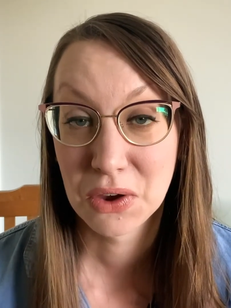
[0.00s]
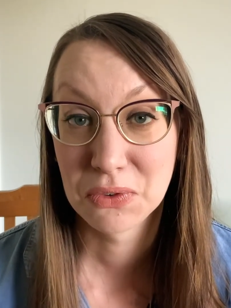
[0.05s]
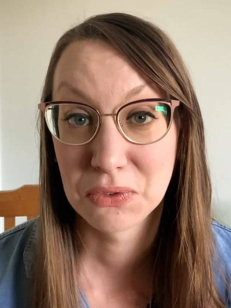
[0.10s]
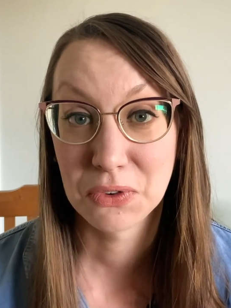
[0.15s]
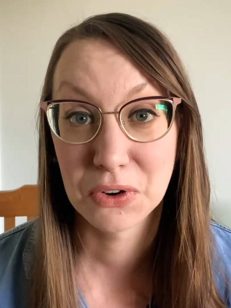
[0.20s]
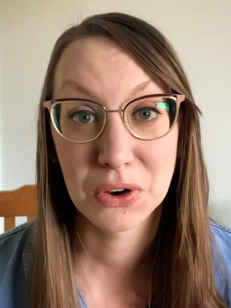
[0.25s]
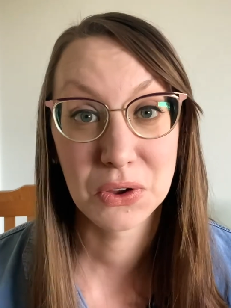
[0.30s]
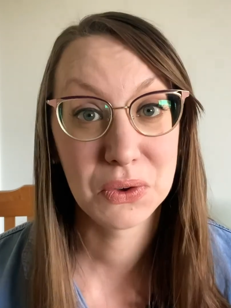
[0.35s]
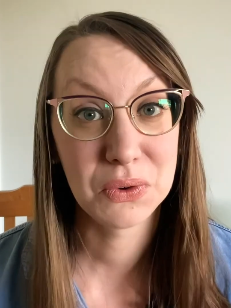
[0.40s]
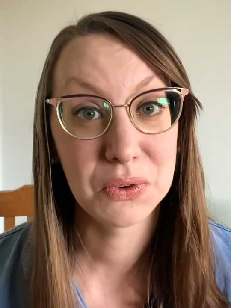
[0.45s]

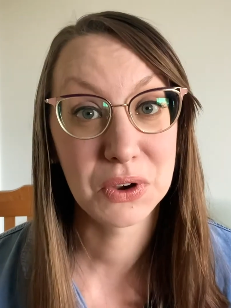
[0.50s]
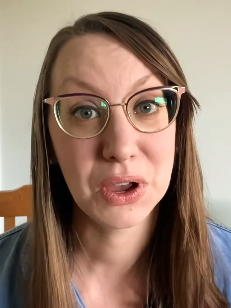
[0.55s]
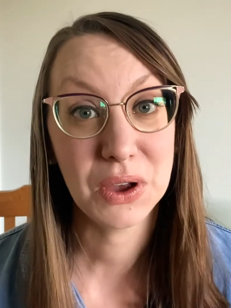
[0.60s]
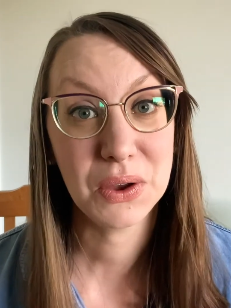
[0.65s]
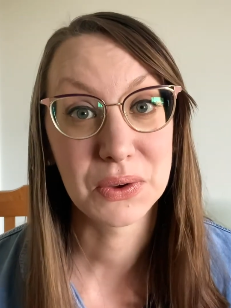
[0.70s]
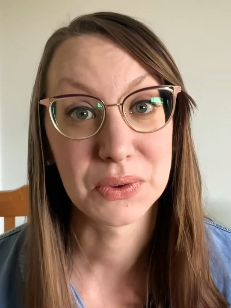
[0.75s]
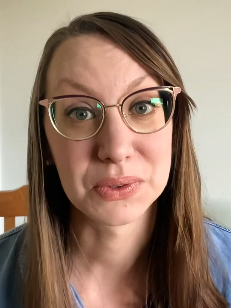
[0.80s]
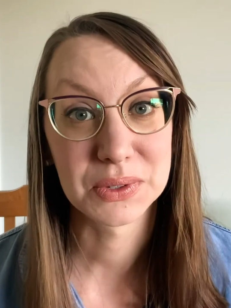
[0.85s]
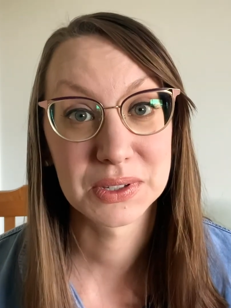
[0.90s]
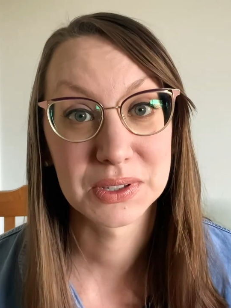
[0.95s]
For who
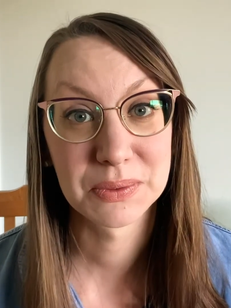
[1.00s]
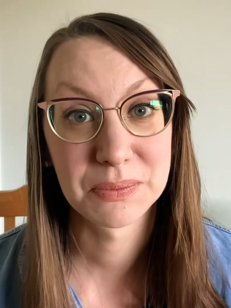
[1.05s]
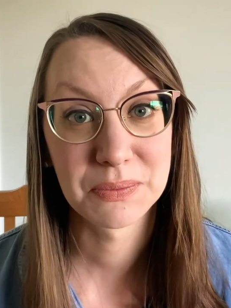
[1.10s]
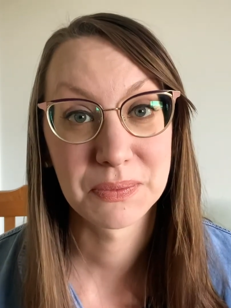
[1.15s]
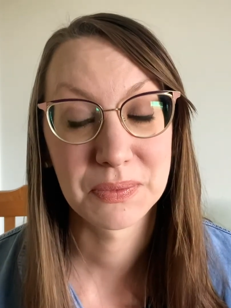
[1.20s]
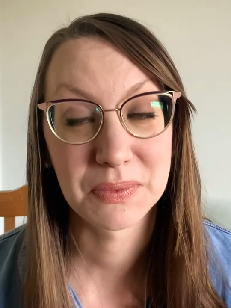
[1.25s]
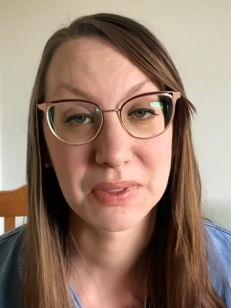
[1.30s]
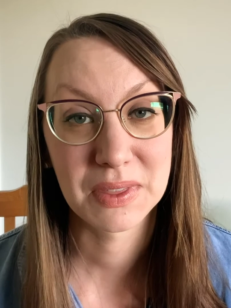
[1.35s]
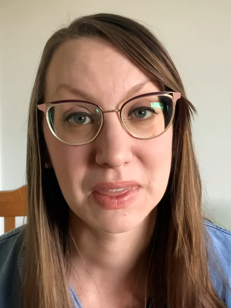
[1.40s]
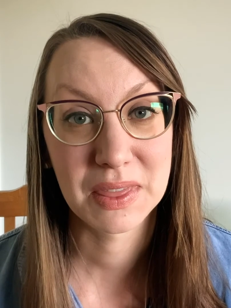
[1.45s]
knows
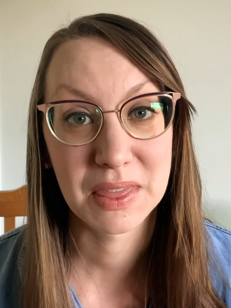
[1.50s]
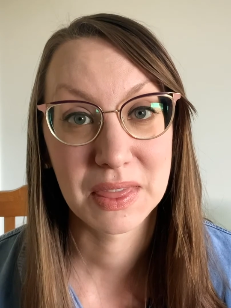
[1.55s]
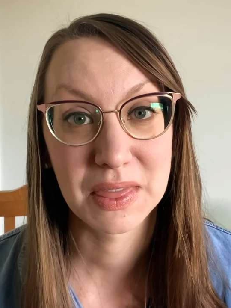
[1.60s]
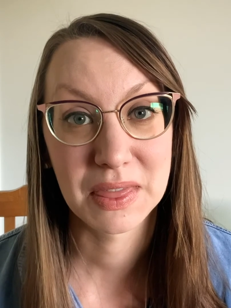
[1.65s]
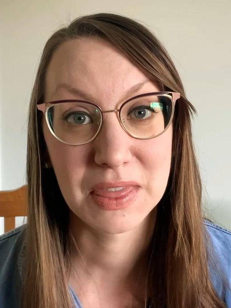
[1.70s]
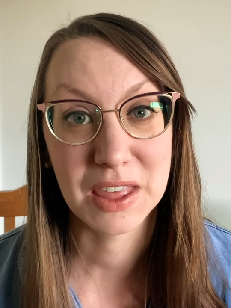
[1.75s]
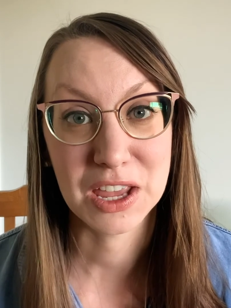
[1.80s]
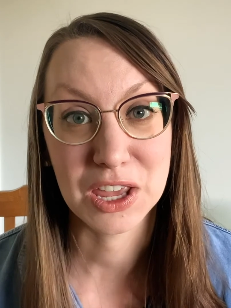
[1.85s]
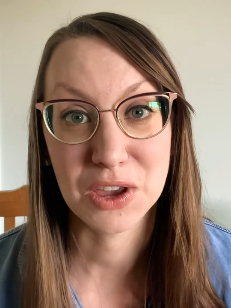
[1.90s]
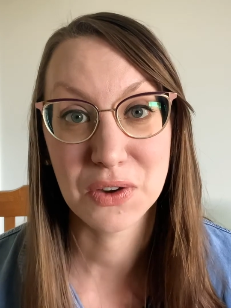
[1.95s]

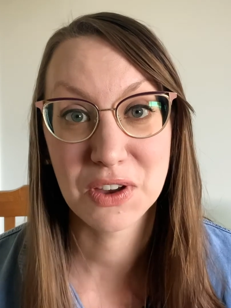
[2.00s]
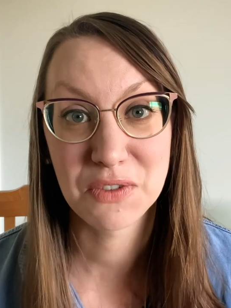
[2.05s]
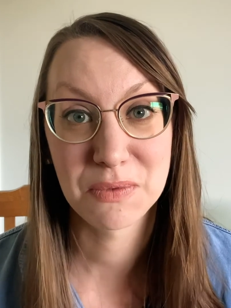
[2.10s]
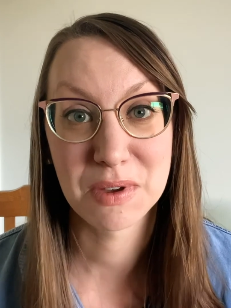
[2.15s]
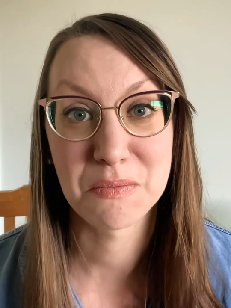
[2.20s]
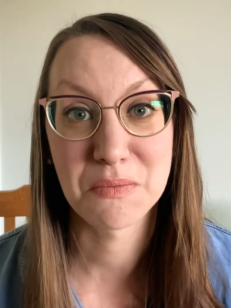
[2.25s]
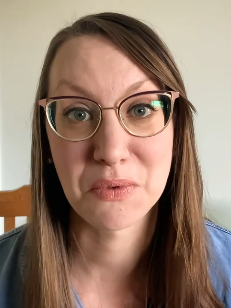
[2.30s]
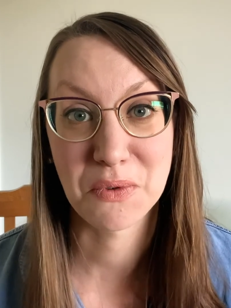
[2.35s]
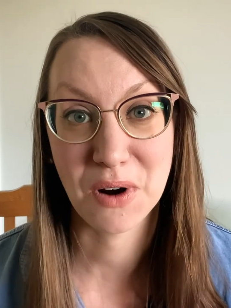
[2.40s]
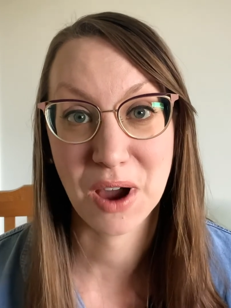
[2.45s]
that you have
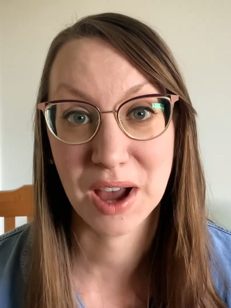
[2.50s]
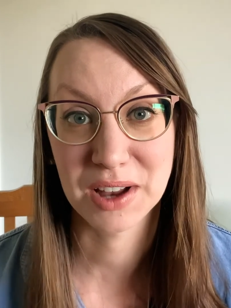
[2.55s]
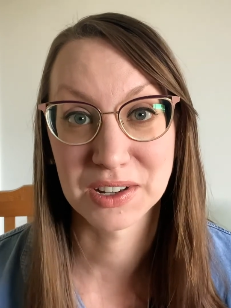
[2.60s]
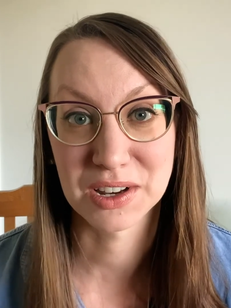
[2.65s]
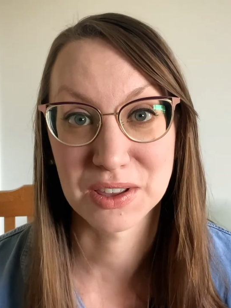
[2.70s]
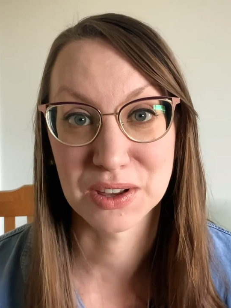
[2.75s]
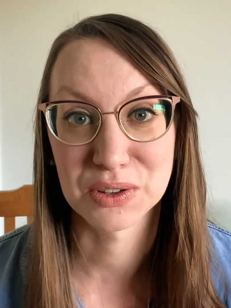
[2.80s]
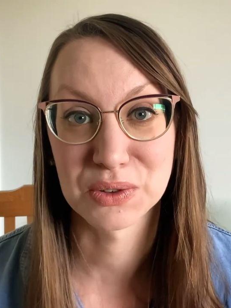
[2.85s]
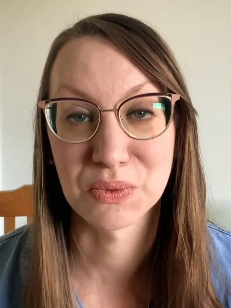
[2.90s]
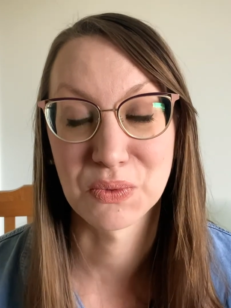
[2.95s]
been brought to
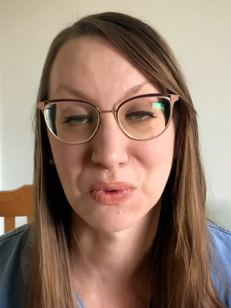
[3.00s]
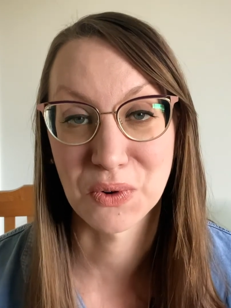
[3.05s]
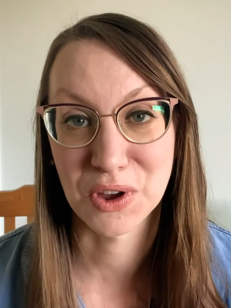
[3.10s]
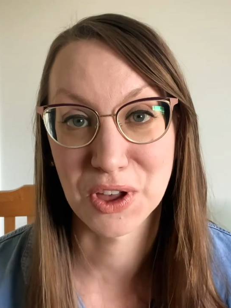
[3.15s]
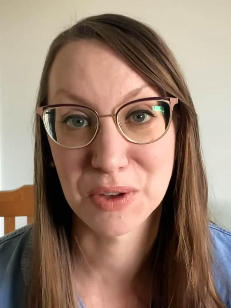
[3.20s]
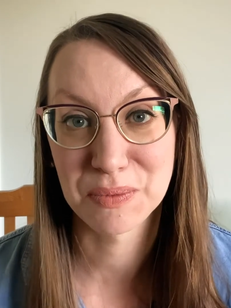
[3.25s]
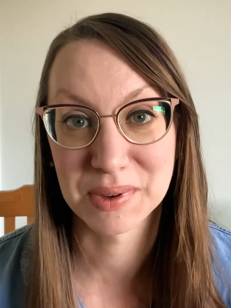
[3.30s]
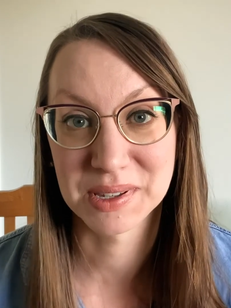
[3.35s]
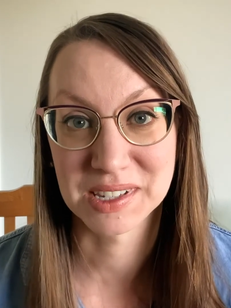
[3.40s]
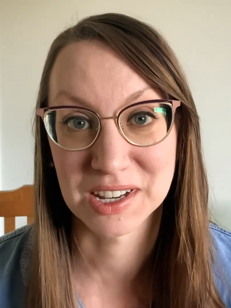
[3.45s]
this
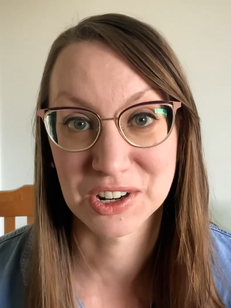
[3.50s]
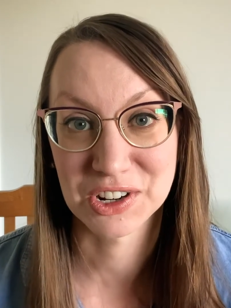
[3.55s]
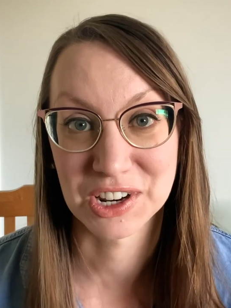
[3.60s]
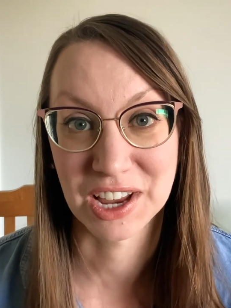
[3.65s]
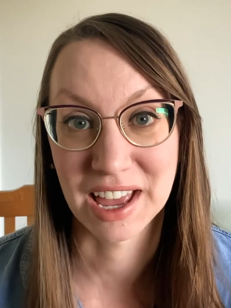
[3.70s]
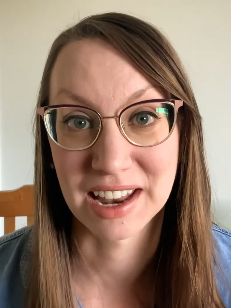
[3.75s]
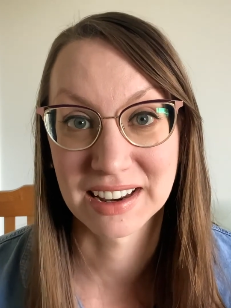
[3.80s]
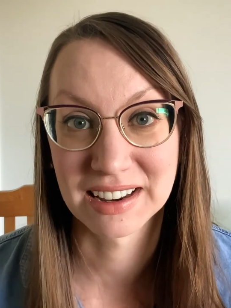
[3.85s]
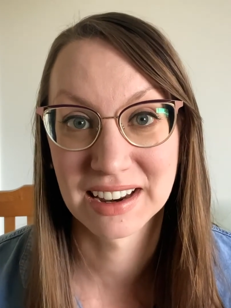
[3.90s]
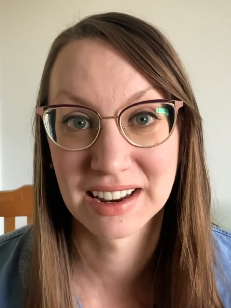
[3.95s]
royal
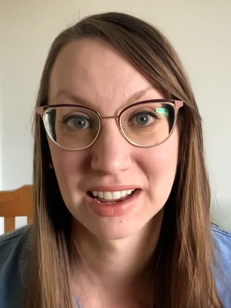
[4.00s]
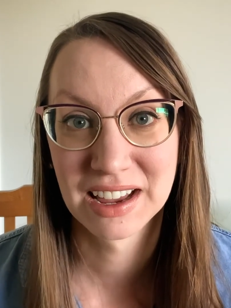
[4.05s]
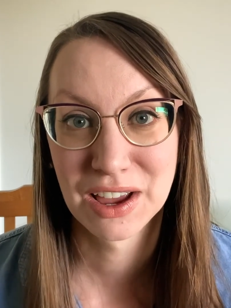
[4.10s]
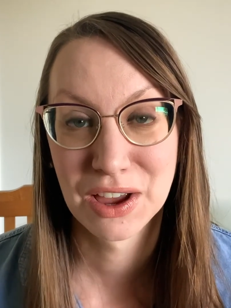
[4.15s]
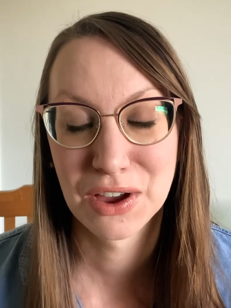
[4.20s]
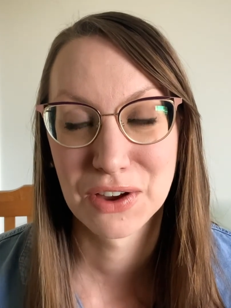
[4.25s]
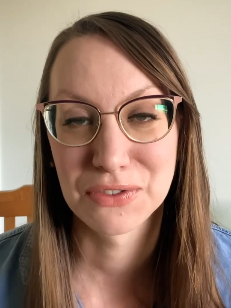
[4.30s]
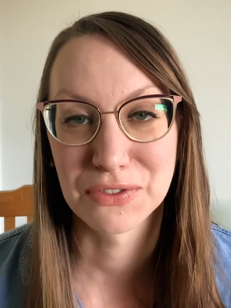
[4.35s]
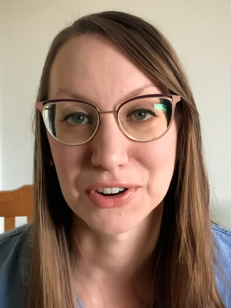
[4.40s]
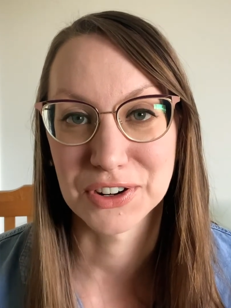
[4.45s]
position
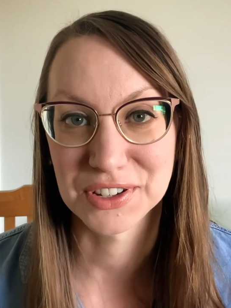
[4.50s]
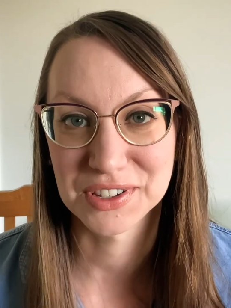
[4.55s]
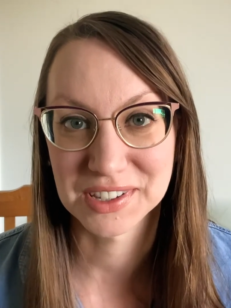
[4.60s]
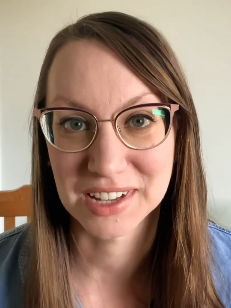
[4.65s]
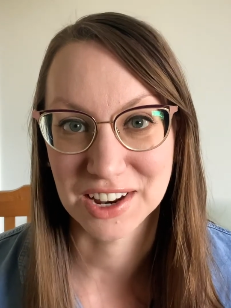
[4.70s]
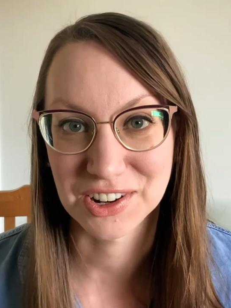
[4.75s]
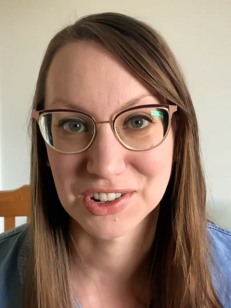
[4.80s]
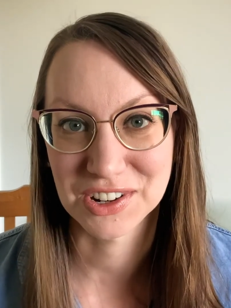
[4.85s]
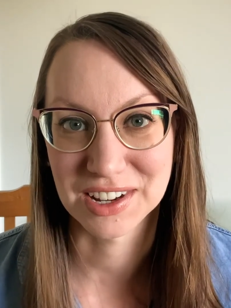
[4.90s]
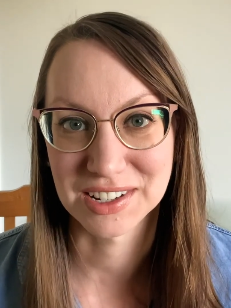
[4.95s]
for
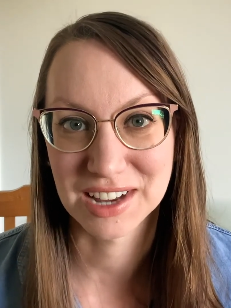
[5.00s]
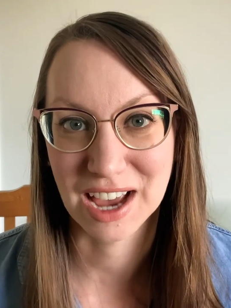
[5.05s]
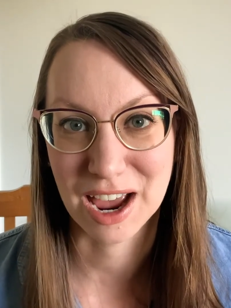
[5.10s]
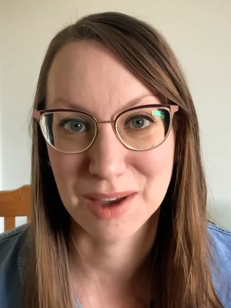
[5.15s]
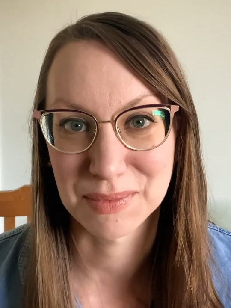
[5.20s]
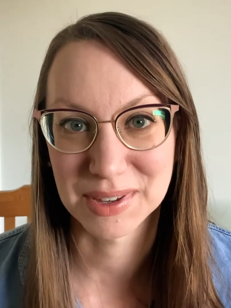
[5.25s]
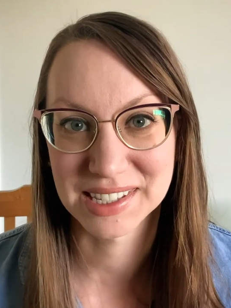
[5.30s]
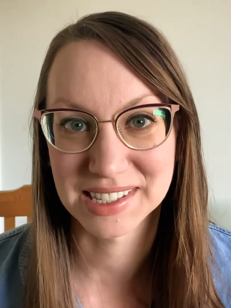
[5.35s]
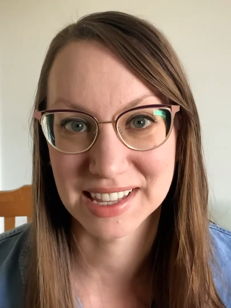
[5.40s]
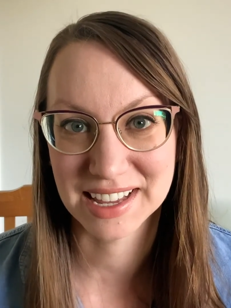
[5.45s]
such a time
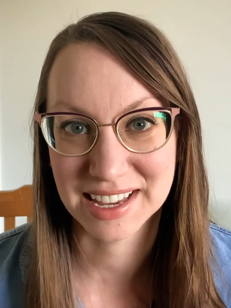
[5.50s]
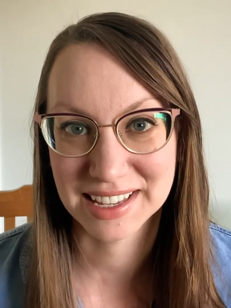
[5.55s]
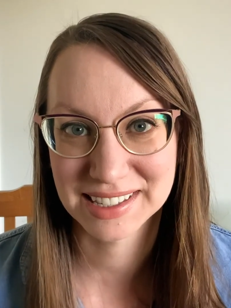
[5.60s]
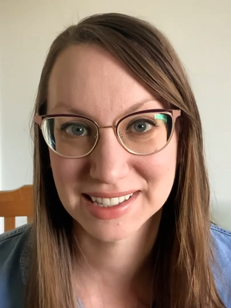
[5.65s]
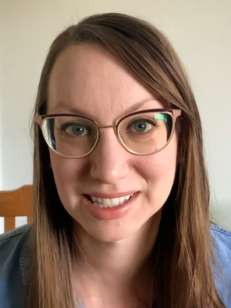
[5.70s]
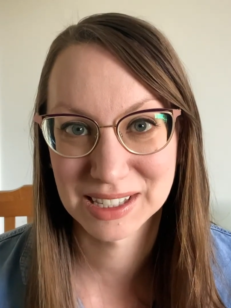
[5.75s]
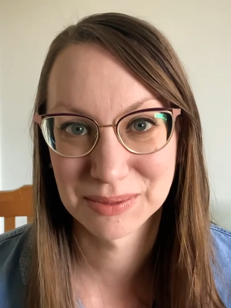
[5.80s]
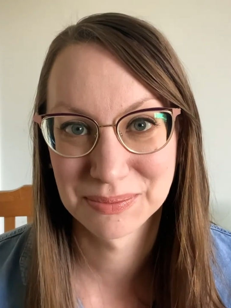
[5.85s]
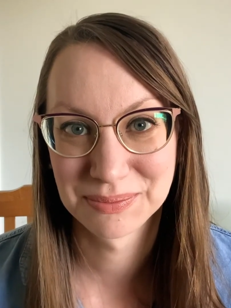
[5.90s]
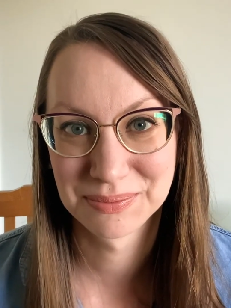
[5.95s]
as this.